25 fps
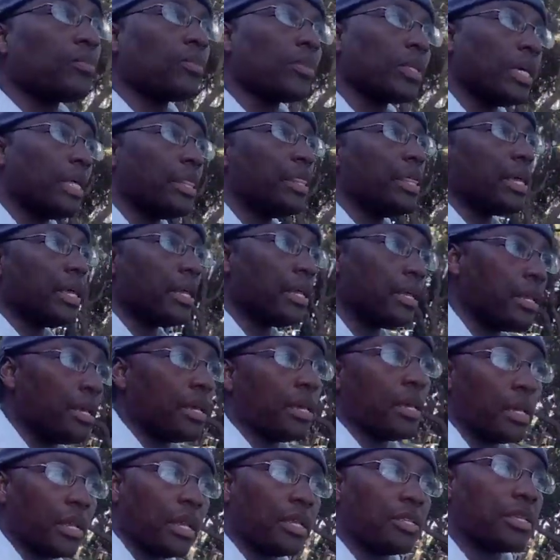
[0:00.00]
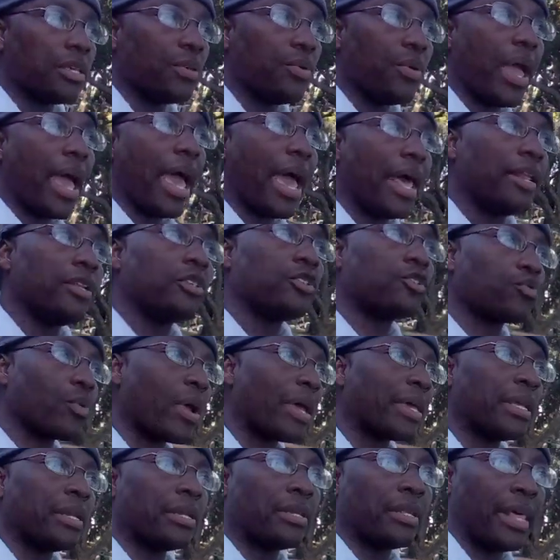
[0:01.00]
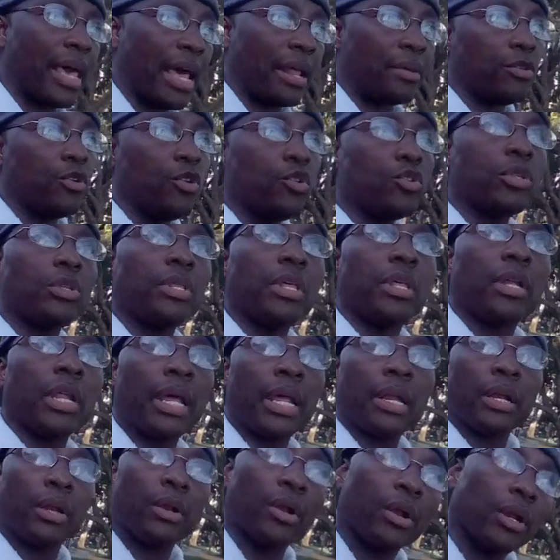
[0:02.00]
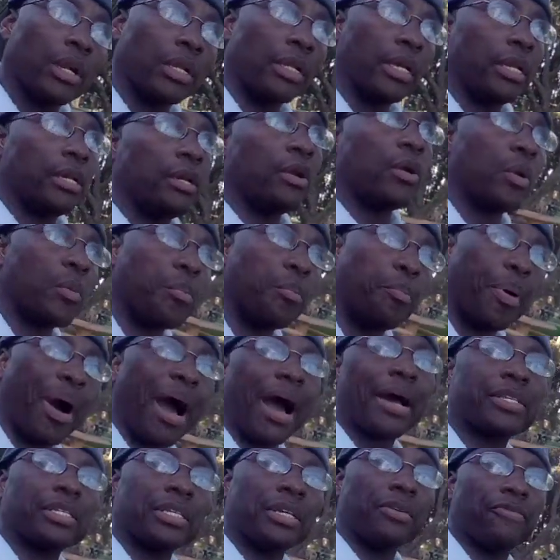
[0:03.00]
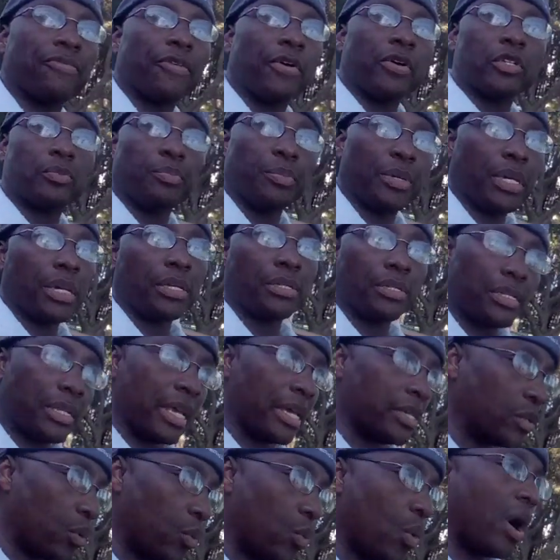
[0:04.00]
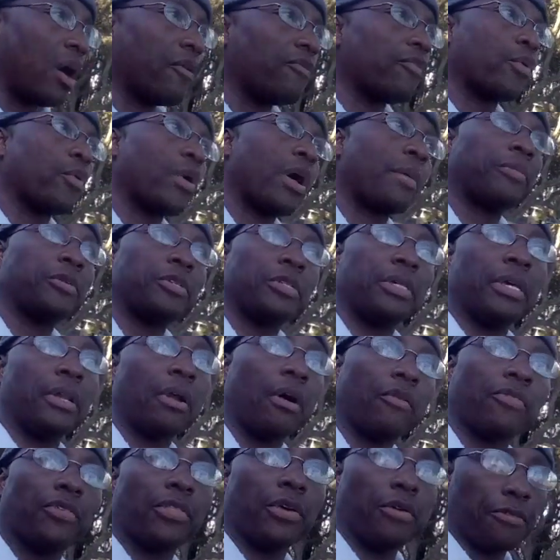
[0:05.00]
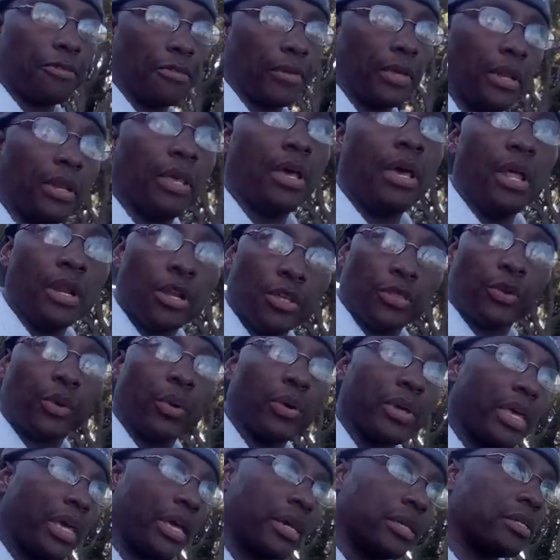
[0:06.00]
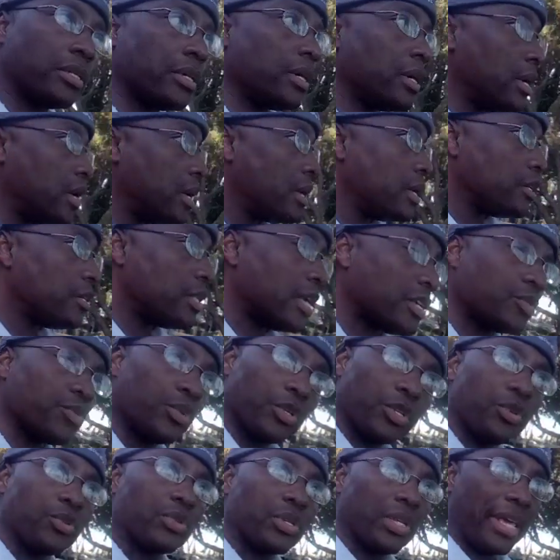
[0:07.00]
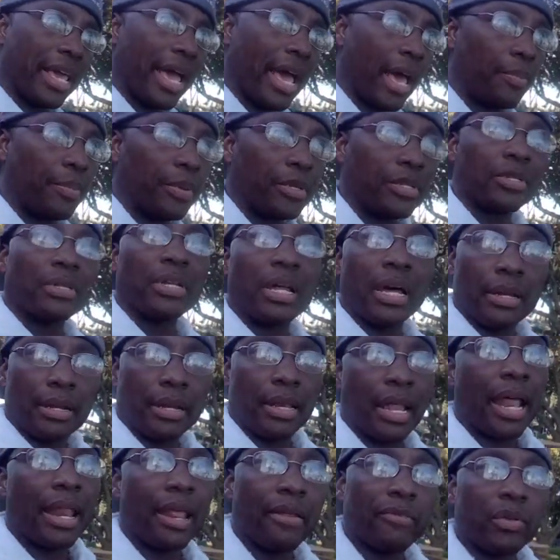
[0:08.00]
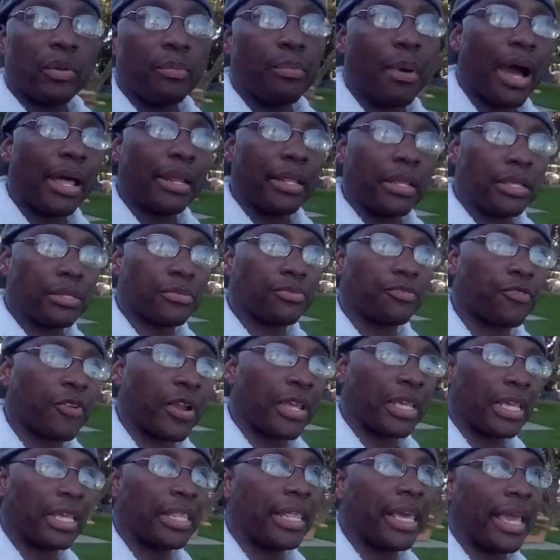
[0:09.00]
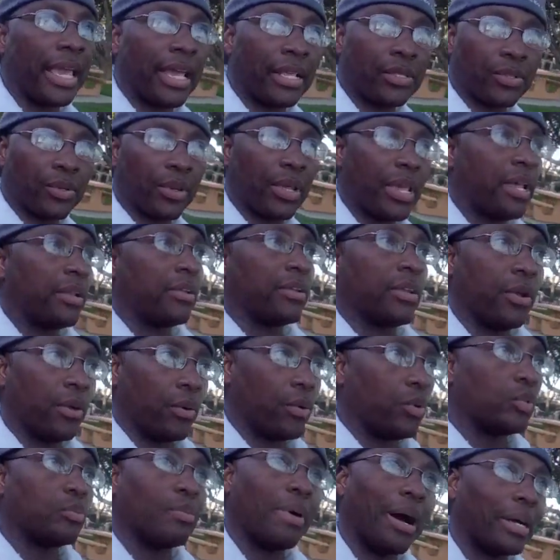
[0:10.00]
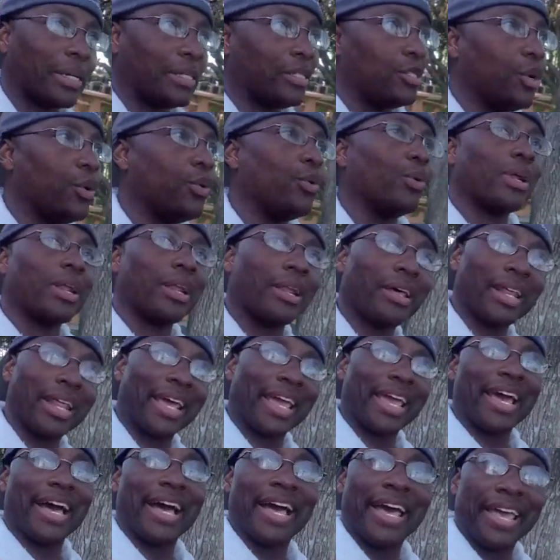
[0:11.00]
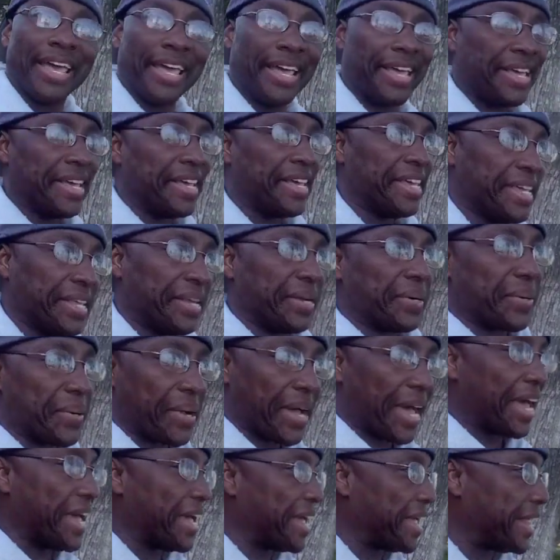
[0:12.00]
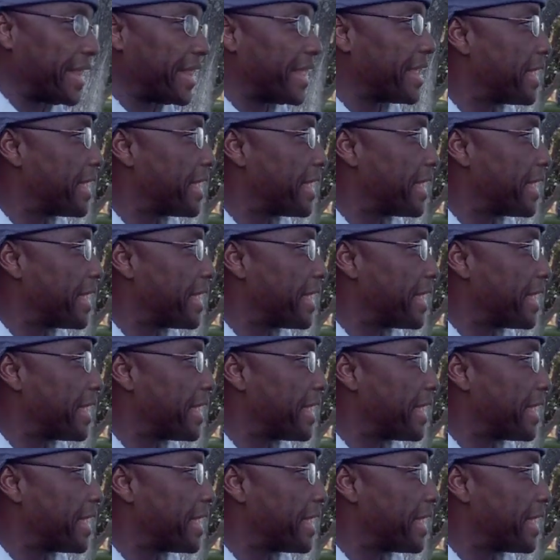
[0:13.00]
And then let's say you added striking to that. Usually they learn boxing first, because it takes a while for grapplers to get off of their feet, throw kicks. That's what usually happens. Not everybody is Frankie the Answer Edgar, who's my dude. I love that guy. You know, right?